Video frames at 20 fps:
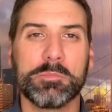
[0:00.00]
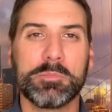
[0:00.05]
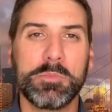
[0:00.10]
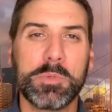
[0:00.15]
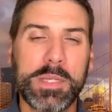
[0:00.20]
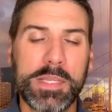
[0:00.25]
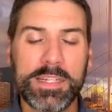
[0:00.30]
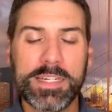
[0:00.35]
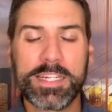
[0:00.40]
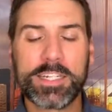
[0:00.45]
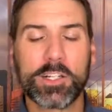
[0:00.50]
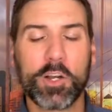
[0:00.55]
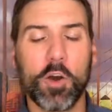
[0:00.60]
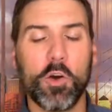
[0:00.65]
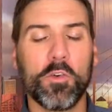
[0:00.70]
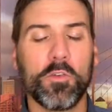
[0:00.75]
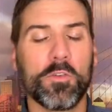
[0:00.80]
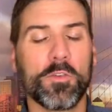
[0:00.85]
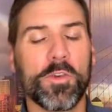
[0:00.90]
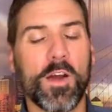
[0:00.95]
We need to
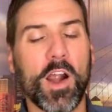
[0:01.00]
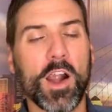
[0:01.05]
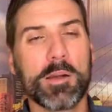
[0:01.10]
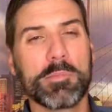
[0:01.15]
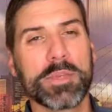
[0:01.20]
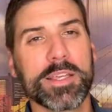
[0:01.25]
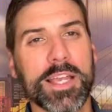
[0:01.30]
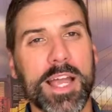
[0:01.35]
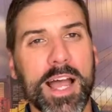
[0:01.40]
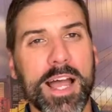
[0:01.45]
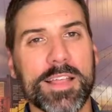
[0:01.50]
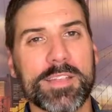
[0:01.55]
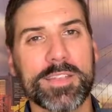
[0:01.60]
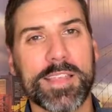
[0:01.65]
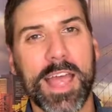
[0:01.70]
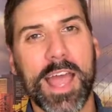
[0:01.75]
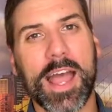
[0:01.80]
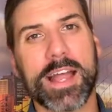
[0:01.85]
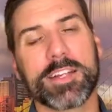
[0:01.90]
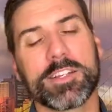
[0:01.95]
go far beyond
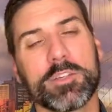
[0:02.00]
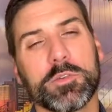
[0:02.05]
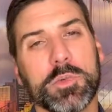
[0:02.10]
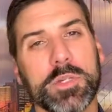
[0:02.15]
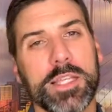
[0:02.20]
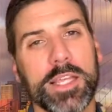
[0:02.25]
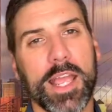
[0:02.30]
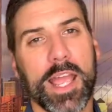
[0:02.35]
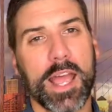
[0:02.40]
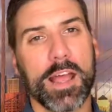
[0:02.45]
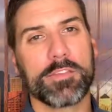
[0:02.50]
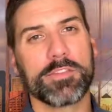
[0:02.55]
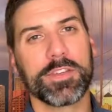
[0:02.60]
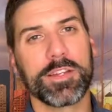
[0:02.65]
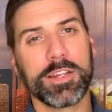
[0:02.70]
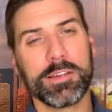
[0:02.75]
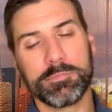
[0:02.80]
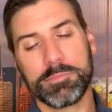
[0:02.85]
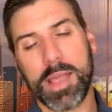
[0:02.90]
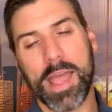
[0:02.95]
that to really have
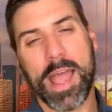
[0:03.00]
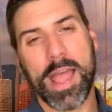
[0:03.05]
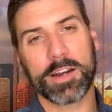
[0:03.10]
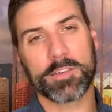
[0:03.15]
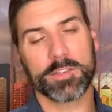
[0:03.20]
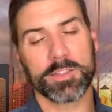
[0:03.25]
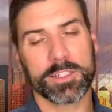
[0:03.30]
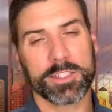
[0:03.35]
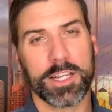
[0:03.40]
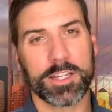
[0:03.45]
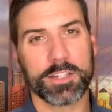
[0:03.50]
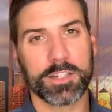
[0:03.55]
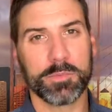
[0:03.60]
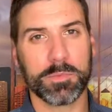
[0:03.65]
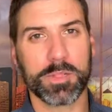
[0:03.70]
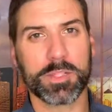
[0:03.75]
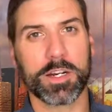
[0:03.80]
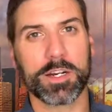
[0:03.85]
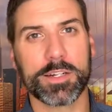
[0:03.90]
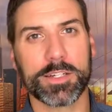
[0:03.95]
an impactful session
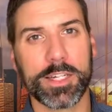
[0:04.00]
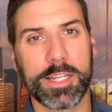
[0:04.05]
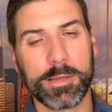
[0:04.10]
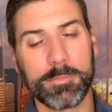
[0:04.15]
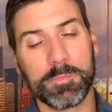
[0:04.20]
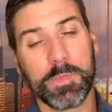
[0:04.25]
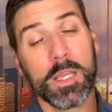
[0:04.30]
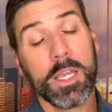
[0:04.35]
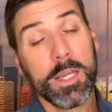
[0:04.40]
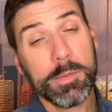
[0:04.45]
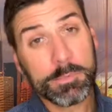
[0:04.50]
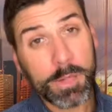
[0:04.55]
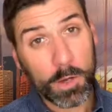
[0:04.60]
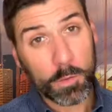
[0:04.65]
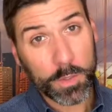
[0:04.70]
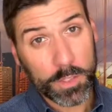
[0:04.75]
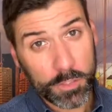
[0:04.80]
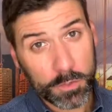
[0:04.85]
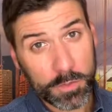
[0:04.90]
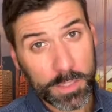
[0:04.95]
with our team.
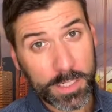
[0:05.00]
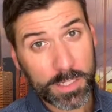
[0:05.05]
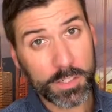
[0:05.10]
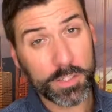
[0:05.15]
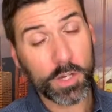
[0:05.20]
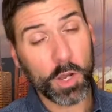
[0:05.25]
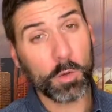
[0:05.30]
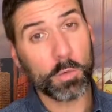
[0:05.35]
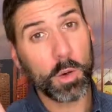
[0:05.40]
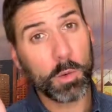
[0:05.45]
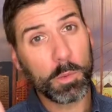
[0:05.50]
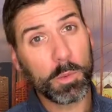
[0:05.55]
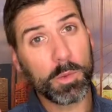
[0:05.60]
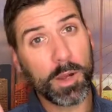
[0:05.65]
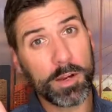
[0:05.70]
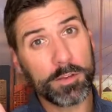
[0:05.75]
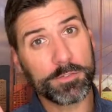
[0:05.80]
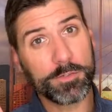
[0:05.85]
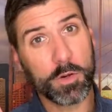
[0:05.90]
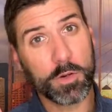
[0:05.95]
But we do need to know what we
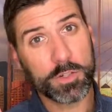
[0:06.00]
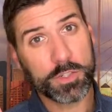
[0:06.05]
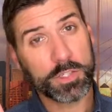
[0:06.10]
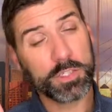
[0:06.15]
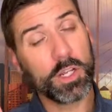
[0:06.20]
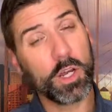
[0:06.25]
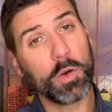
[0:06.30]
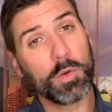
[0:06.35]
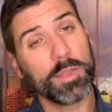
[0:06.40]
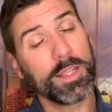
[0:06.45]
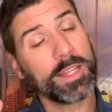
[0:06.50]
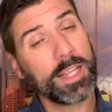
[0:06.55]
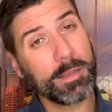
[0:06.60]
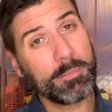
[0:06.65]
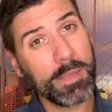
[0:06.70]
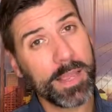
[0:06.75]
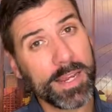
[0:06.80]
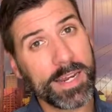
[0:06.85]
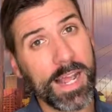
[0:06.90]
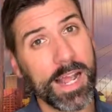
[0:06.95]
want folks to know that they
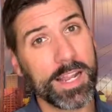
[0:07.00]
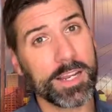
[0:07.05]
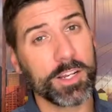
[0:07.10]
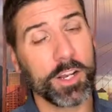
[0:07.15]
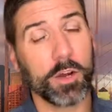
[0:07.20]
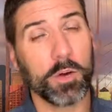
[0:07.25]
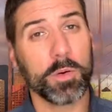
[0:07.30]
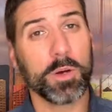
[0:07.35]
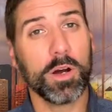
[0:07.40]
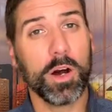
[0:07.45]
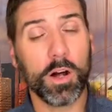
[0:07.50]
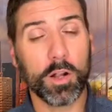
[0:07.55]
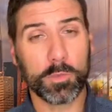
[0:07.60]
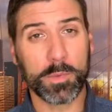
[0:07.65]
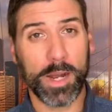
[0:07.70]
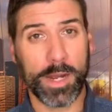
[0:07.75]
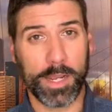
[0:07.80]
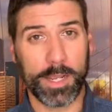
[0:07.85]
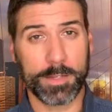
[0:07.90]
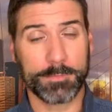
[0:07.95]
may not know
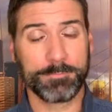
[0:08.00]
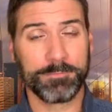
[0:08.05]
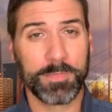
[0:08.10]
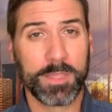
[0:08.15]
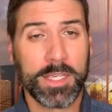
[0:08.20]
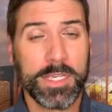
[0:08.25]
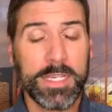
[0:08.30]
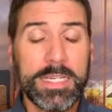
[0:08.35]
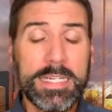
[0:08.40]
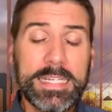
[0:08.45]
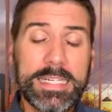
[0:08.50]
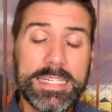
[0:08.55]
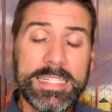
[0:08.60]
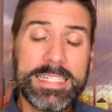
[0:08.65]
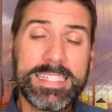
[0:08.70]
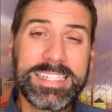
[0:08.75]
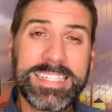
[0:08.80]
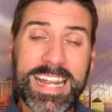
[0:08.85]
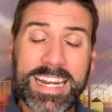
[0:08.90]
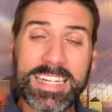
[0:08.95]
already.
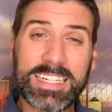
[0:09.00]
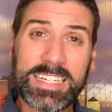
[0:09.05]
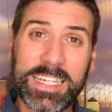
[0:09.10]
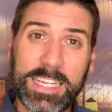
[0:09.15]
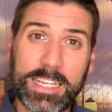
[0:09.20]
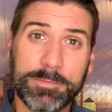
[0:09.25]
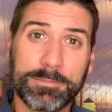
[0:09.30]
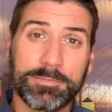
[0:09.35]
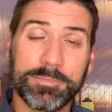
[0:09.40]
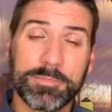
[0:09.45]
Secondly,